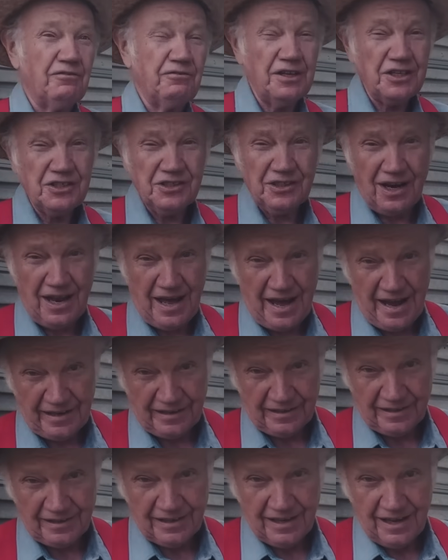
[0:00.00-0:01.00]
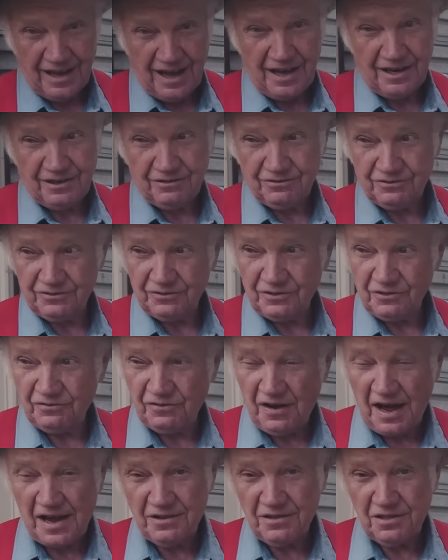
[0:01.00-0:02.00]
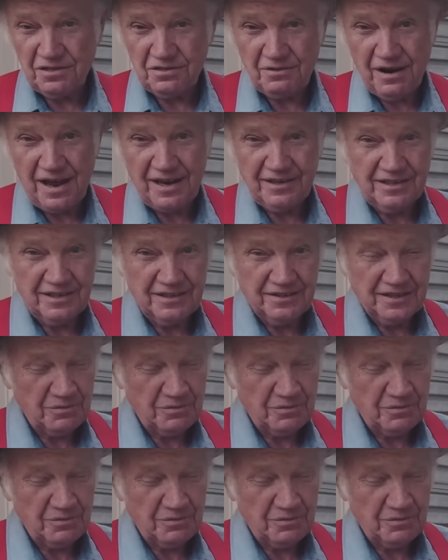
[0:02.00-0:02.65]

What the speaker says: fish line out of fine thread.